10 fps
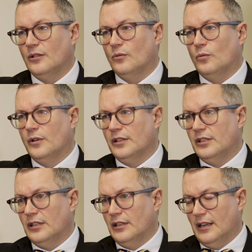what is
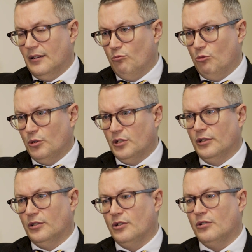the
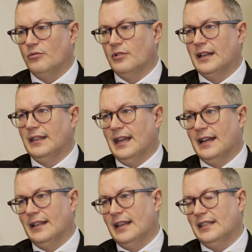emotional tone, and
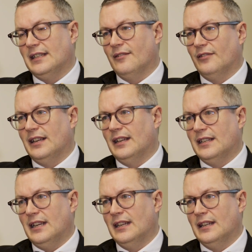can they safely
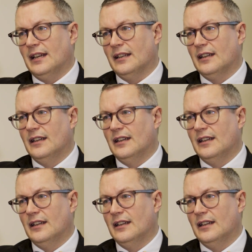contain that?